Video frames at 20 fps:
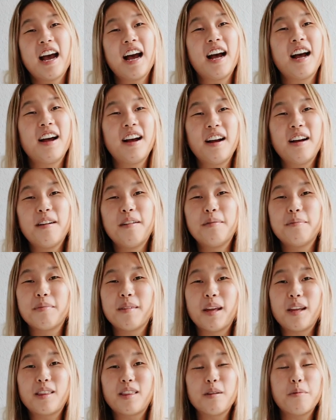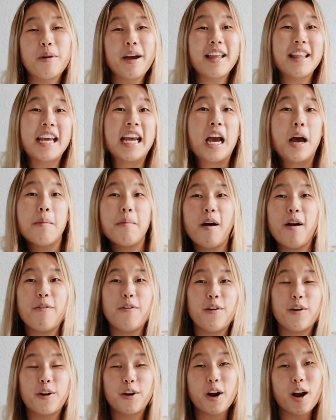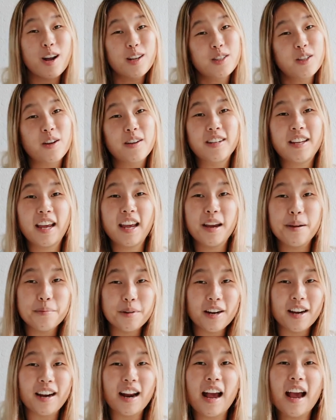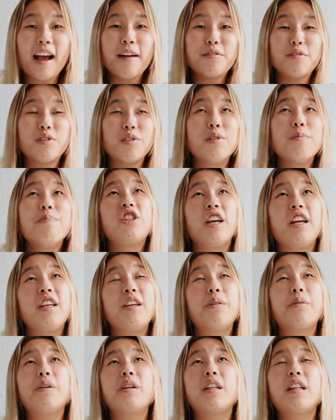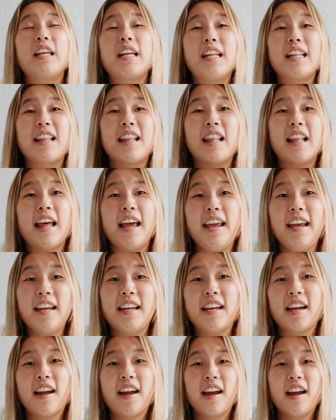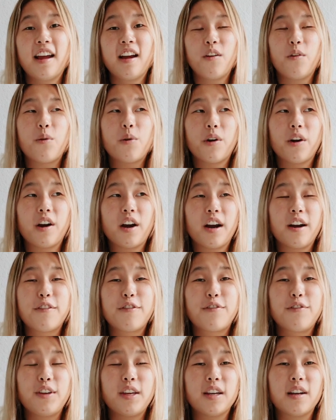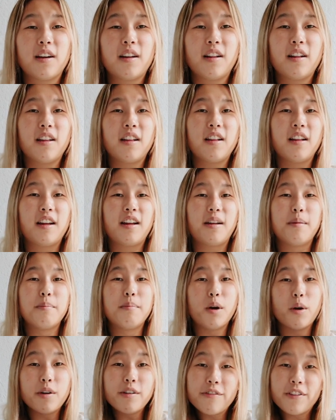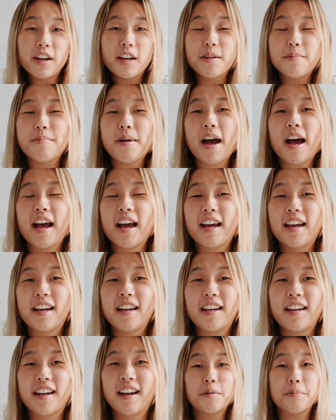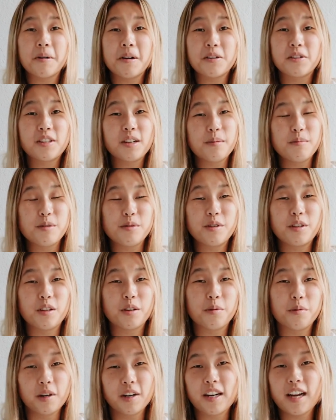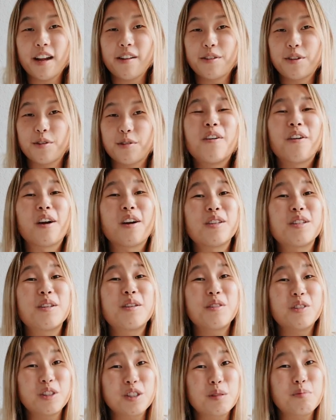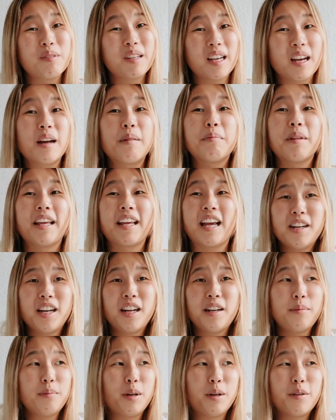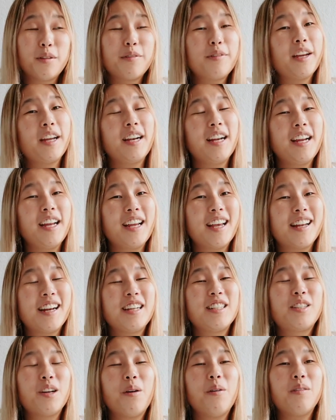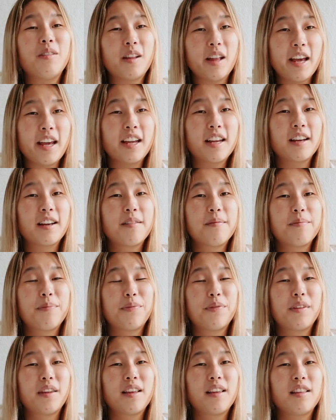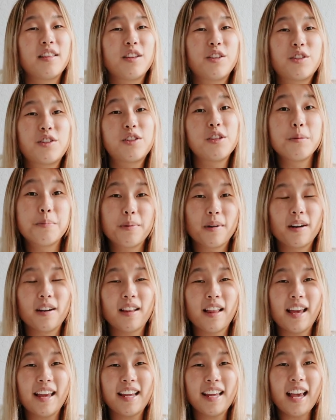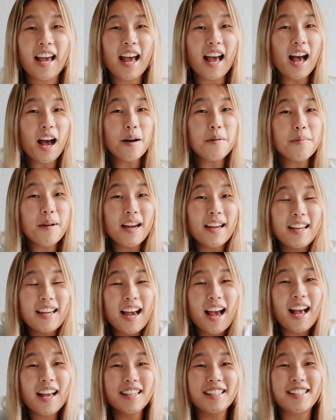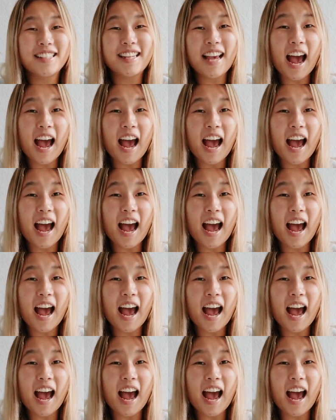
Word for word: Like the way they come off across on camera, and I have to genuinely like or feel motivated by the person I'm doing their workouts, or else it'll just become like unmotivating, and I don't like the super like, oh my my gosh,